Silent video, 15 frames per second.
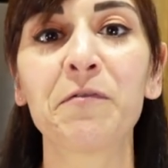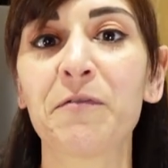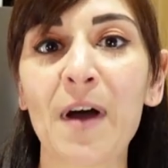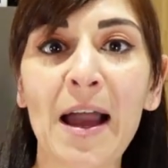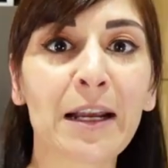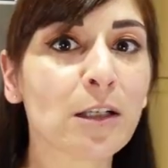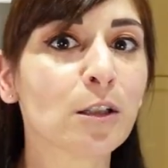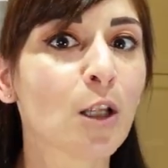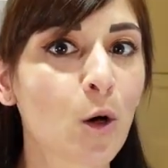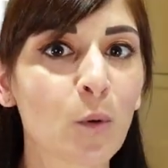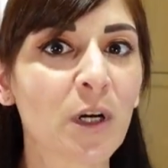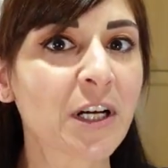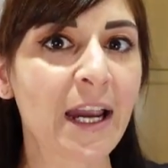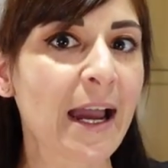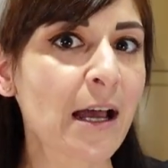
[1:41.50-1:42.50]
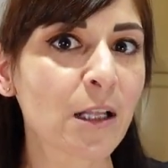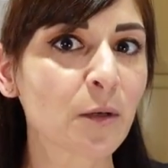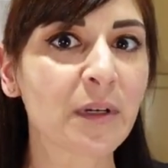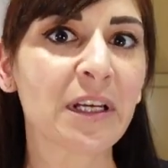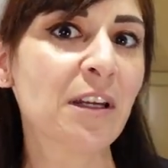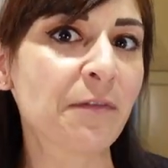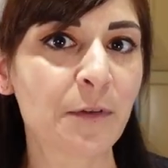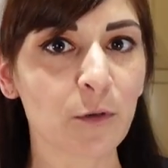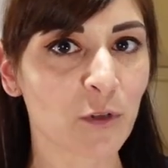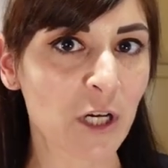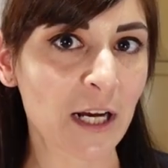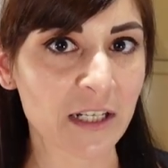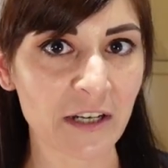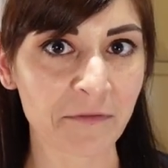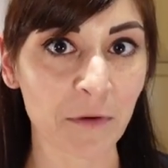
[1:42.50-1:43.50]
find lower calorie if you
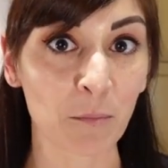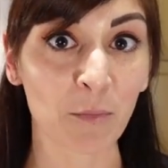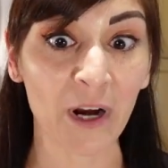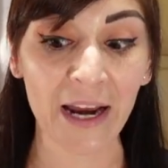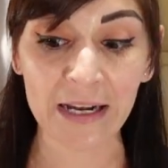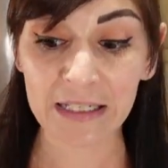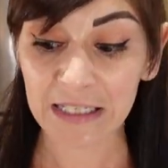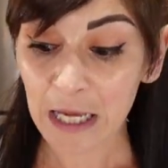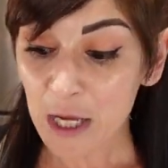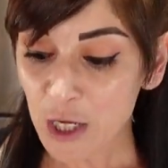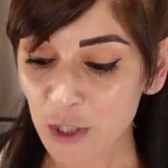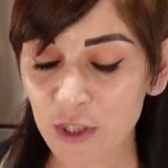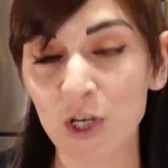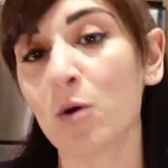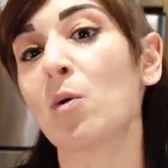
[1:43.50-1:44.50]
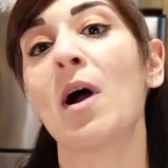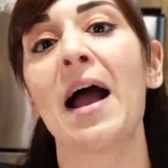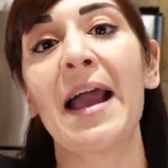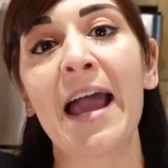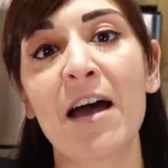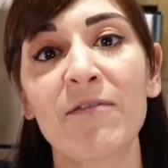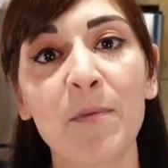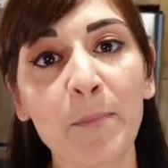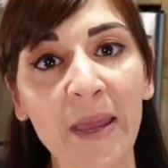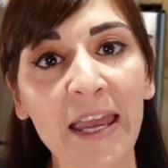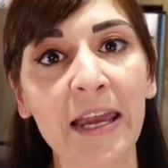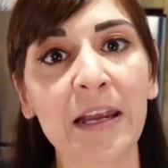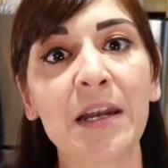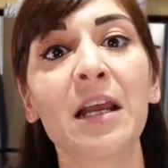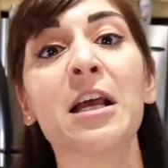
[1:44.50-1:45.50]
check different brands. So I have a
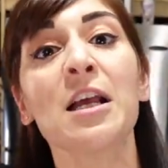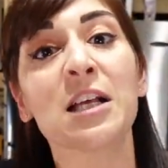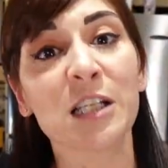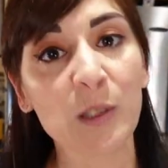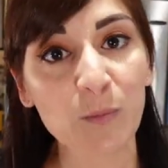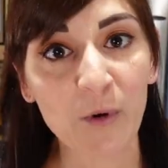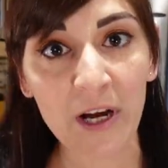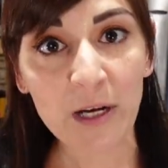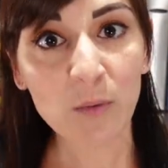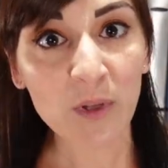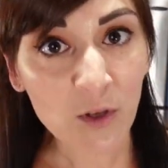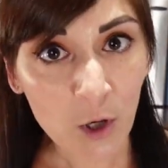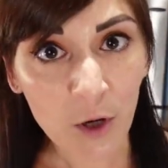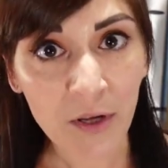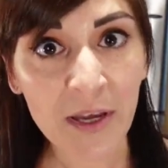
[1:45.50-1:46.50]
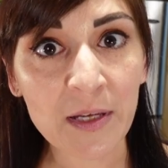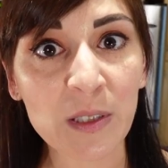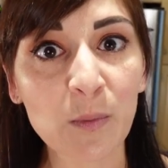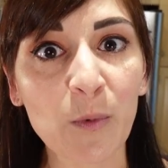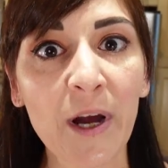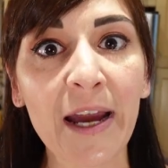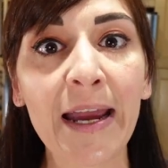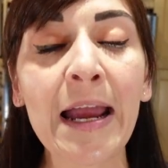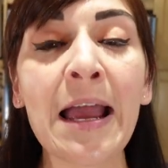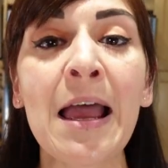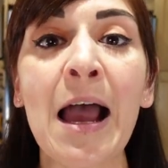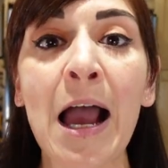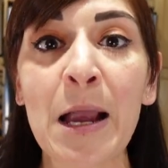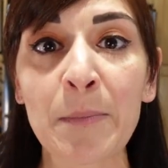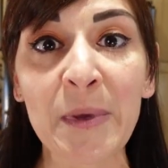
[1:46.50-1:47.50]
pan sprayed with cooking spray.
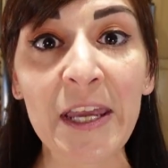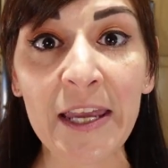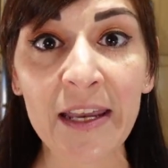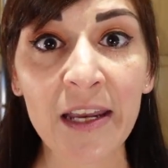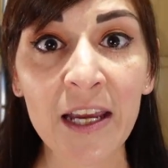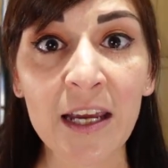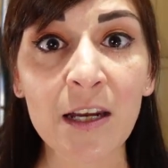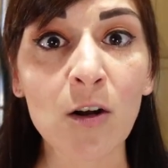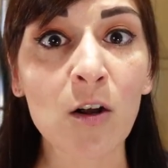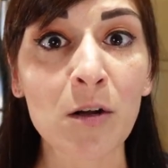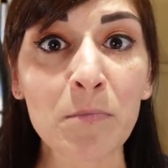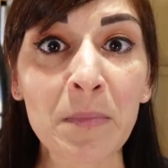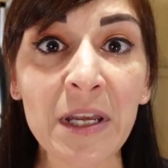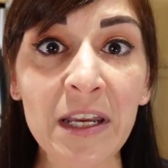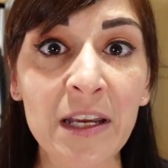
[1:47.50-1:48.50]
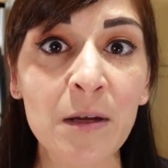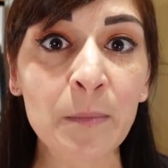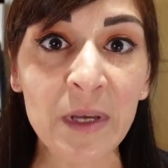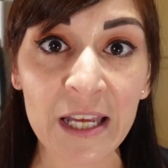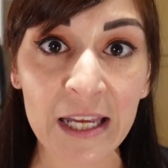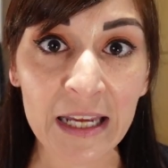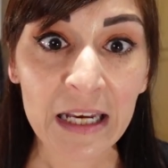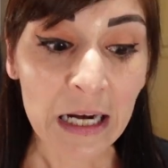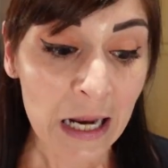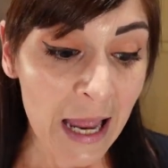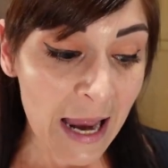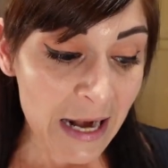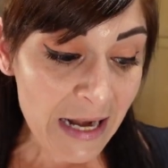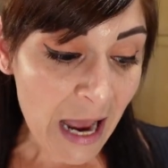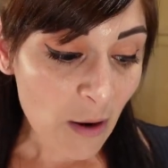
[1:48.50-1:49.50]
I'm heating it on medium heat.
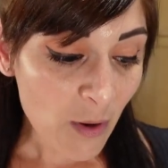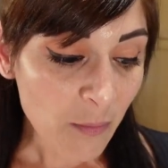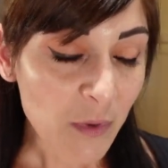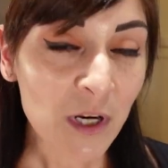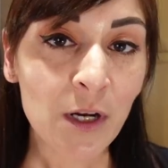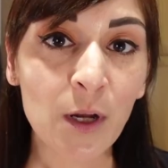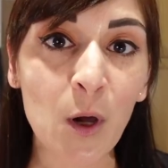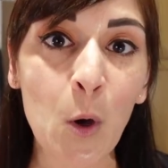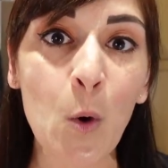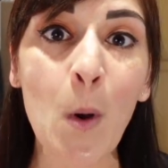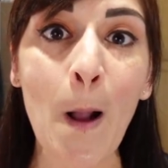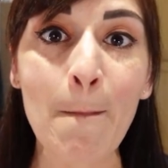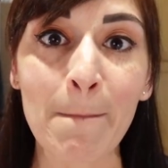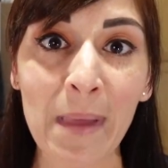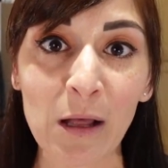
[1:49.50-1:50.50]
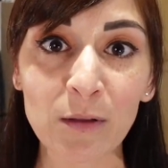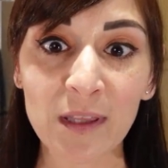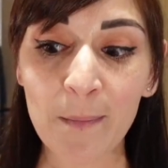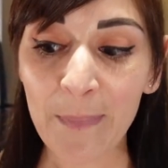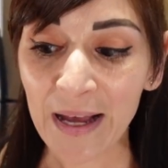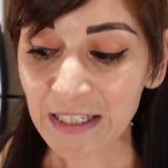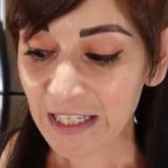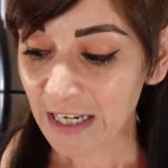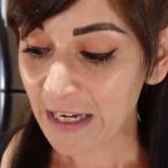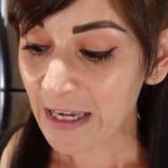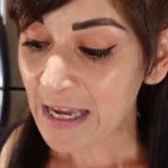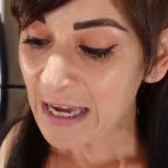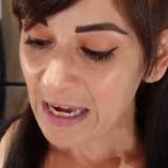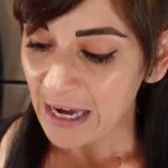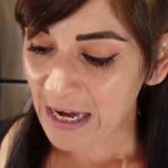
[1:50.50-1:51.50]
Now I'm gonna go melt the butter
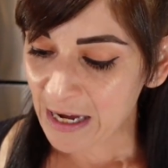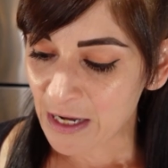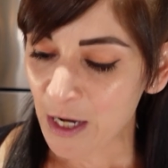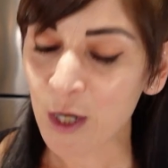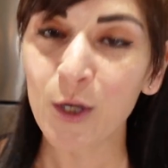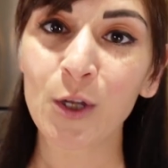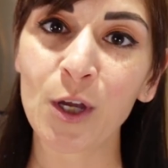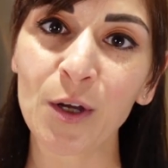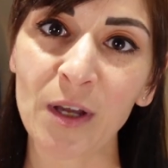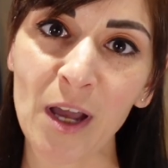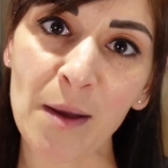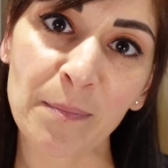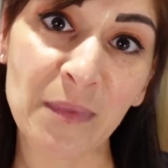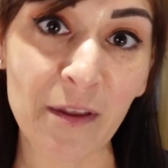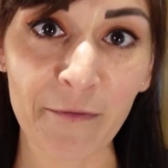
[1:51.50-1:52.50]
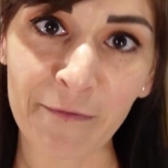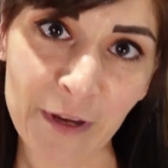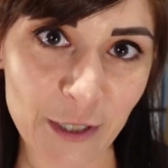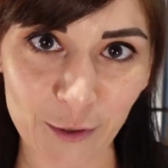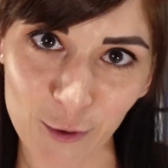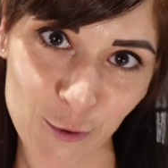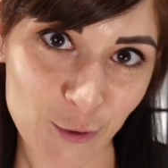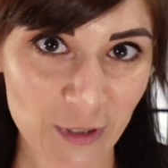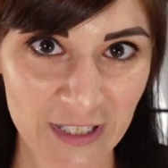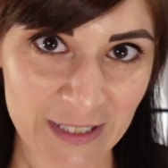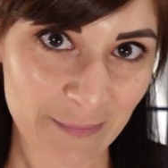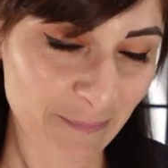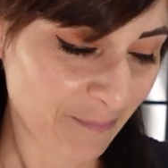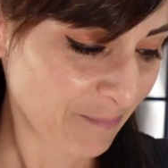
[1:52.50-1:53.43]
and cook up the veggies.